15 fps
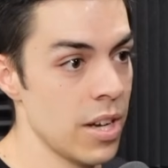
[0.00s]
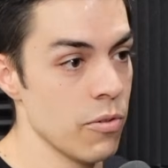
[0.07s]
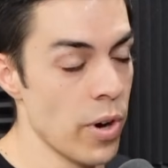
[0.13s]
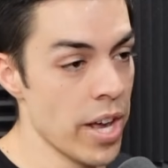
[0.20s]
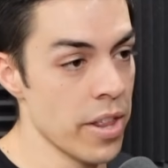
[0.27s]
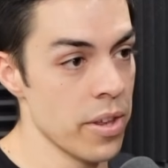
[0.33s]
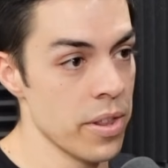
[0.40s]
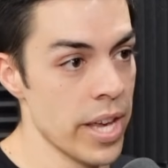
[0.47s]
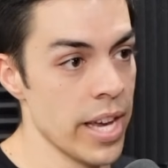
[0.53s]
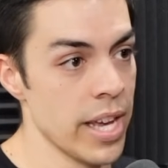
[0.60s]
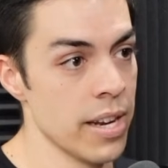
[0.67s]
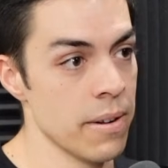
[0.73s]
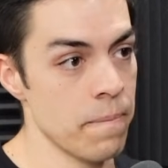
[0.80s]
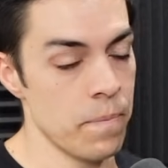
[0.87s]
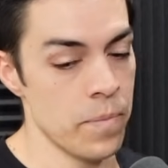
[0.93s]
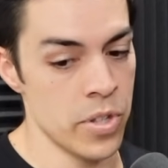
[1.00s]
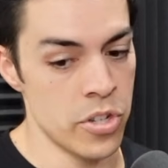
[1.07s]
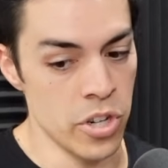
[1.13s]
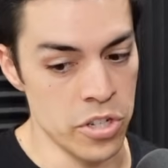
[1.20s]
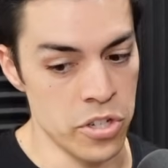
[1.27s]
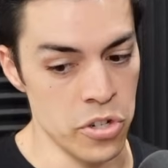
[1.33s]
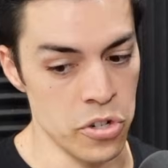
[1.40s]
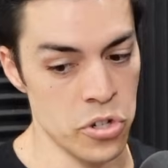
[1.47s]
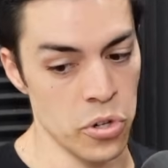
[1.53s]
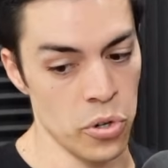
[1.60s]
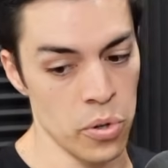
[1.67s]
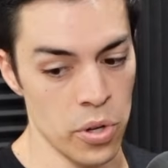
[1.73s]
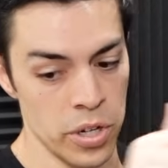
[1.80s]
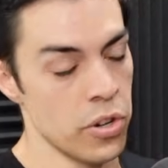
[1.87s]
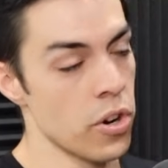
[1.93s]
rather than just your
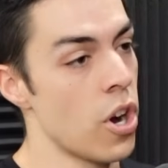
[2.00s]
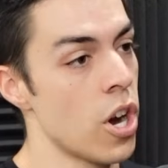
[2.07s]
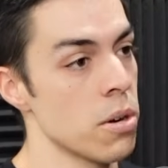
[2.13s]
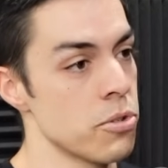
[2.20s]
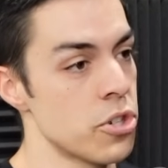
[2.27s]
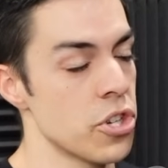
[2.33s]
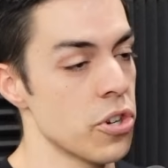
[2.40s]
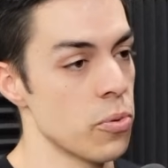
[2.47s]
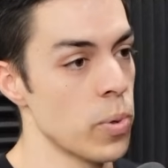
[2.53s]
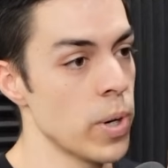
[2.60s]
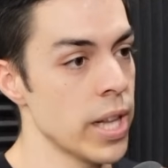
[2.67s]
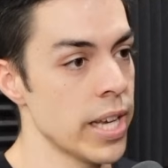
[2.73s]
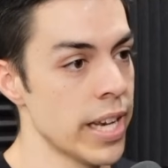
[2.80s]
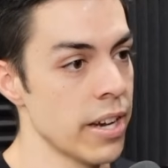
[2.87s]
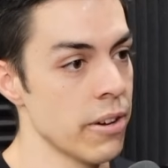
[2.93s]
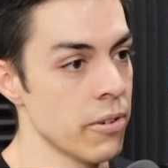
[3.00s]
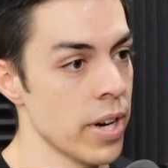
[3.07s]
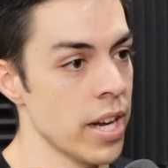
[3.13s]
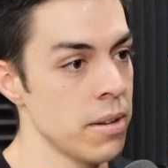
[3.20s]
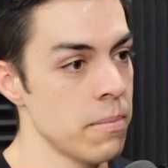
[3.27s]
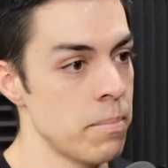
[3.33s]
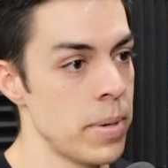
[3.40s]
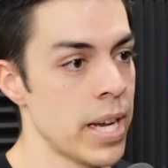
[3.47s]
shoulder and your arm sheer willing it, right?